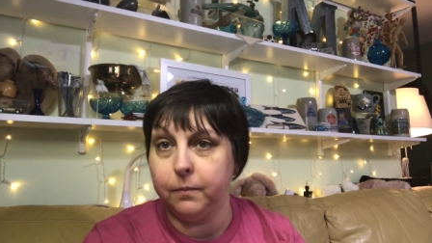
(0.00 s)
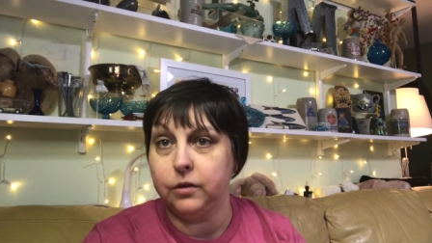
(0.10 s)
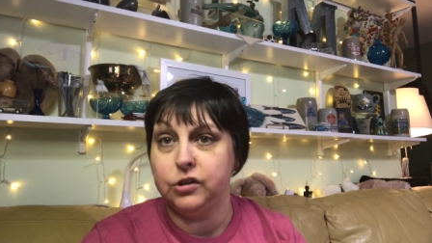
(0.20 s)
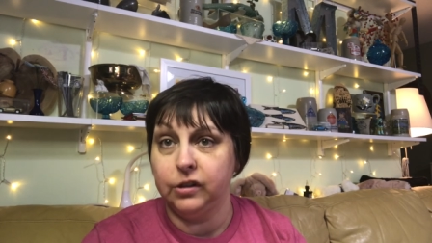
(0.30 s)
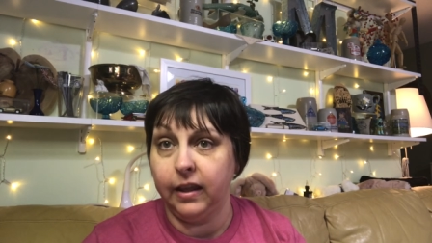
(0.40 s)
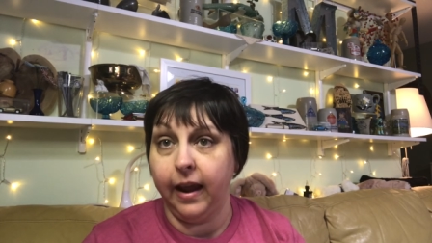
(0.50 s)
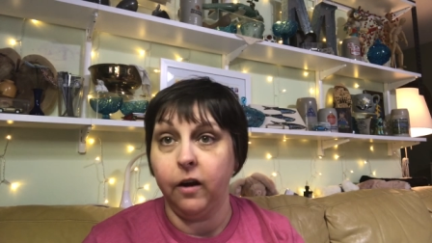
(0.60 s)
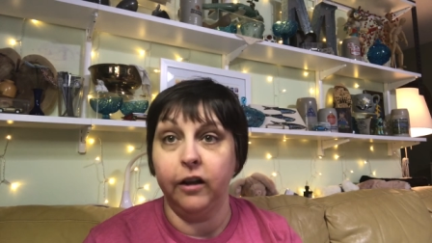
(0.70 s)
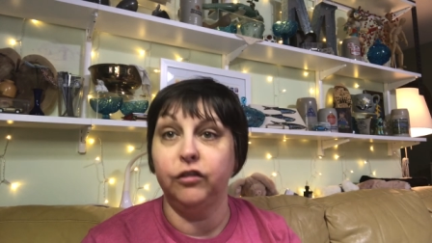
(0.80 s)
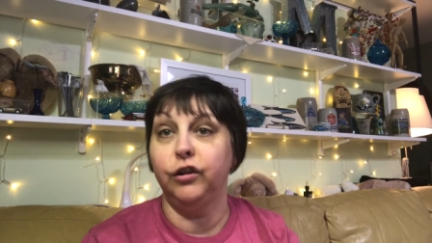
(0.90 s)
to the
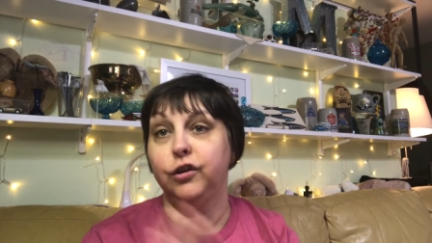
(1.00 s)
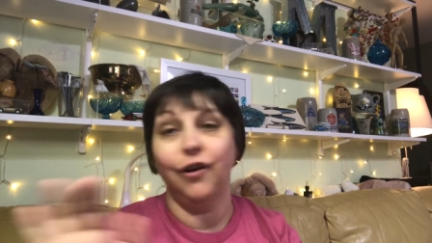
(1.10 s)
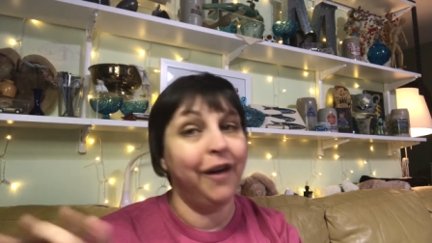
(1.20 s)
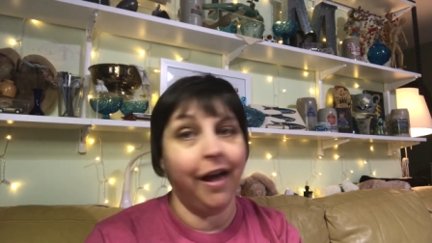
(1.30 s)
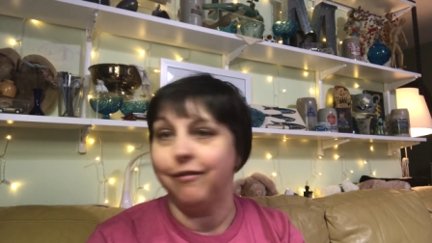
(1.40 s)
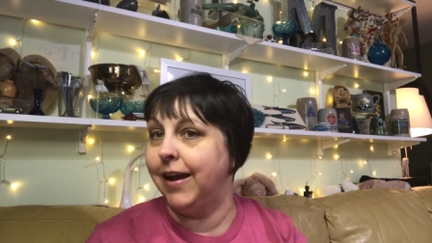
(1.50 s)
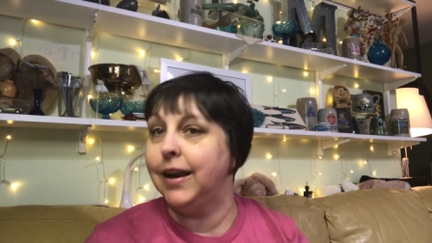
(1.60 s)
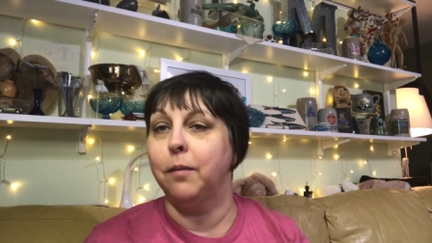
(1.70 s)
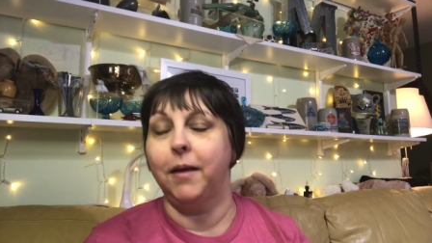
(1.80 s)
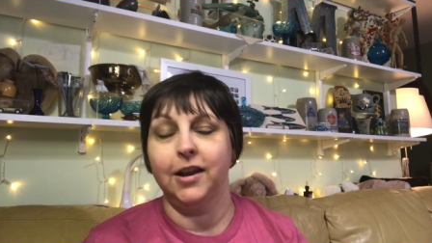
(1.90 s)
area so you don't have
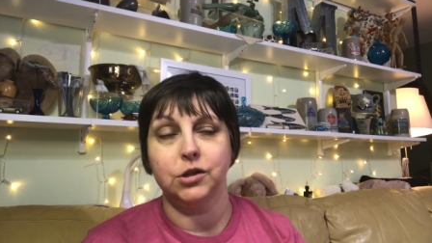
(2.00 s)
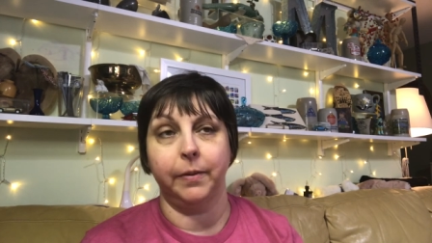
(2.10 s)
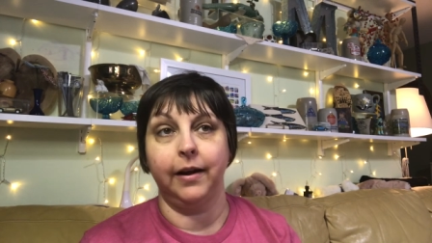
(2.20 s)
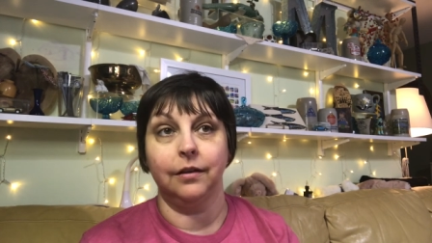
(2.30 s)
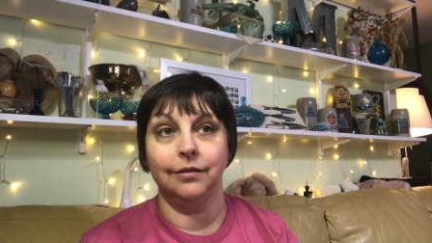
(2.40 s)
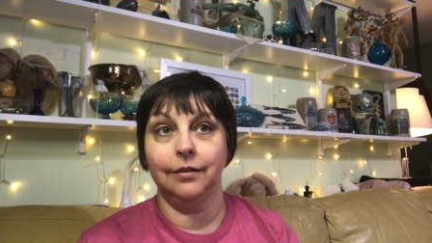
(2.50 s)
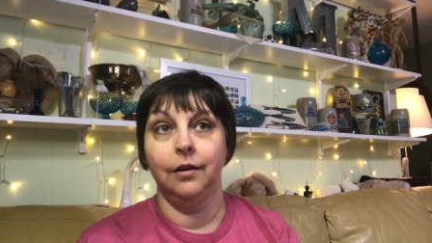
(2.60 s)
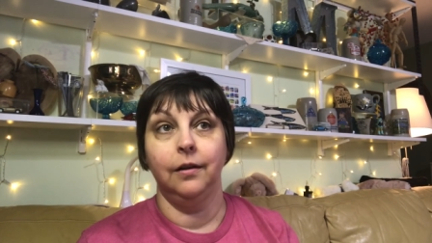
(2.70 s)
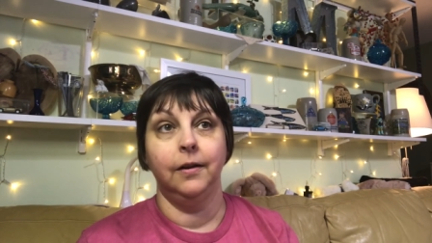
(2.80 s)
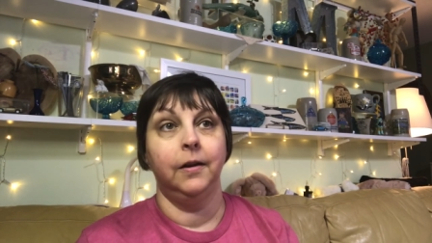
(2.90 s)
any page breaks.
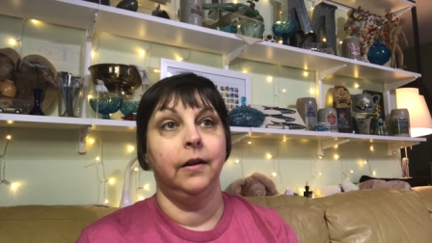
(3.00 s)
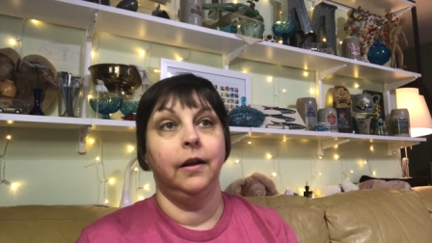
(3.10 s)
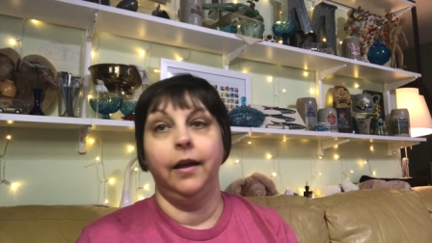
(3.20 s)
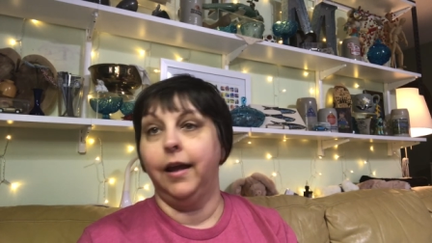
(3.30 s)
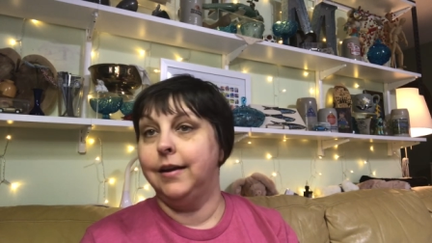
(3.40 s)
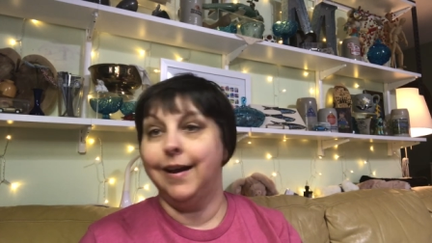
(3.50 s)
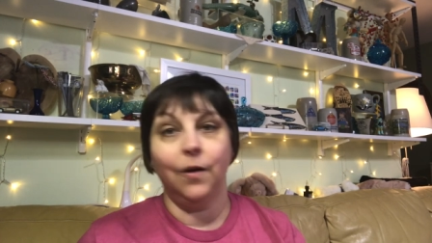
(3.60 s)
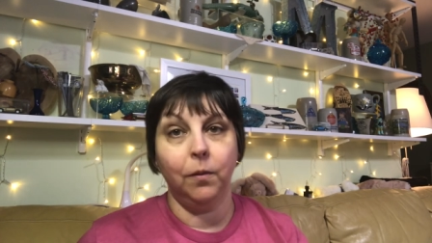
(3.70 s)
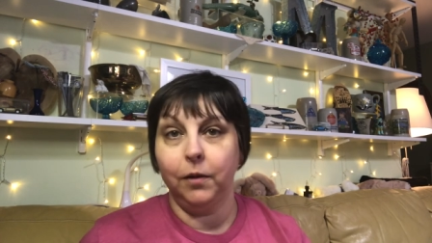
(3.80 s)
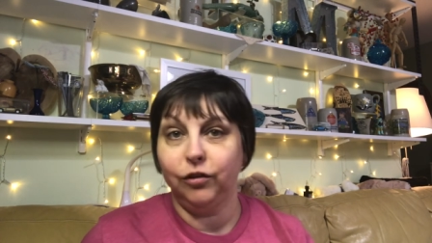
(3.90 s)
And now
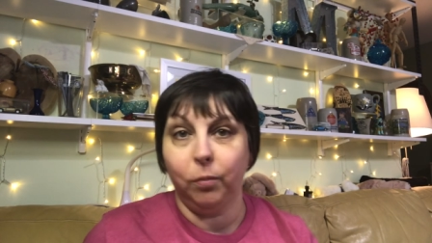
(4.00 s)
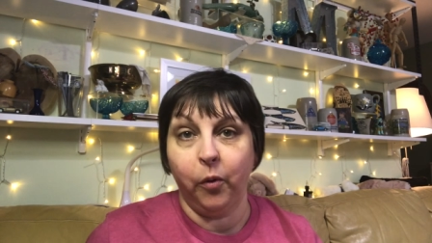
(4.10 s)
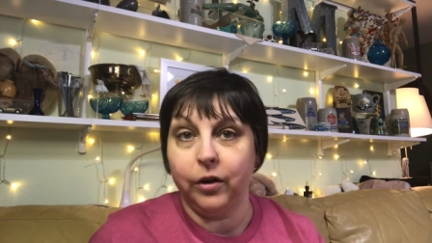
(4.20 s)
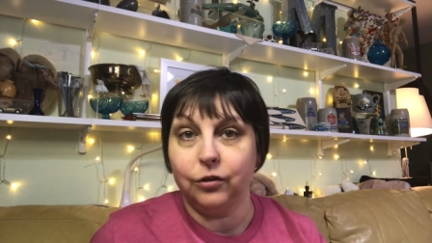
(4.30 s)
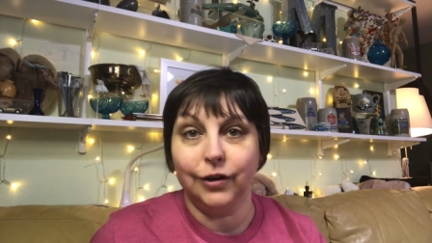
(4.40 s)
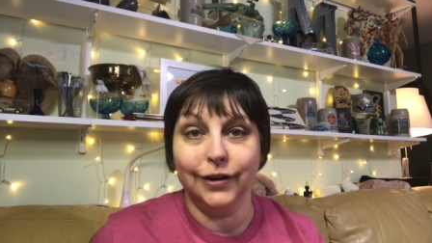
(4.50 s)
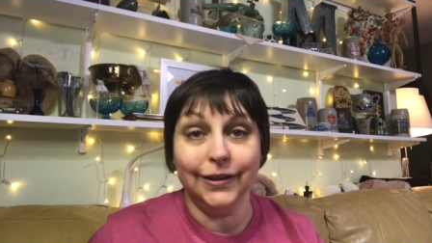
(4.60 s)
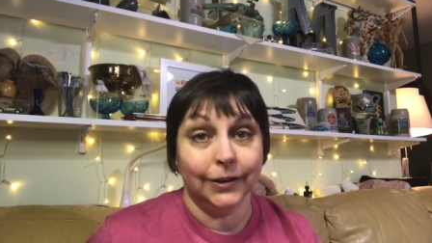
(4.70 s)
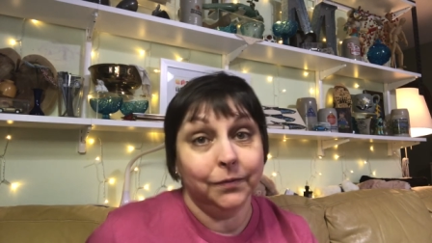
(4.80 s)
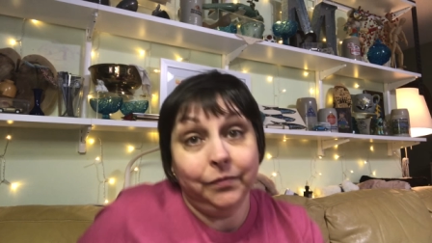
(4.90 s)
I'm a spoiled girl.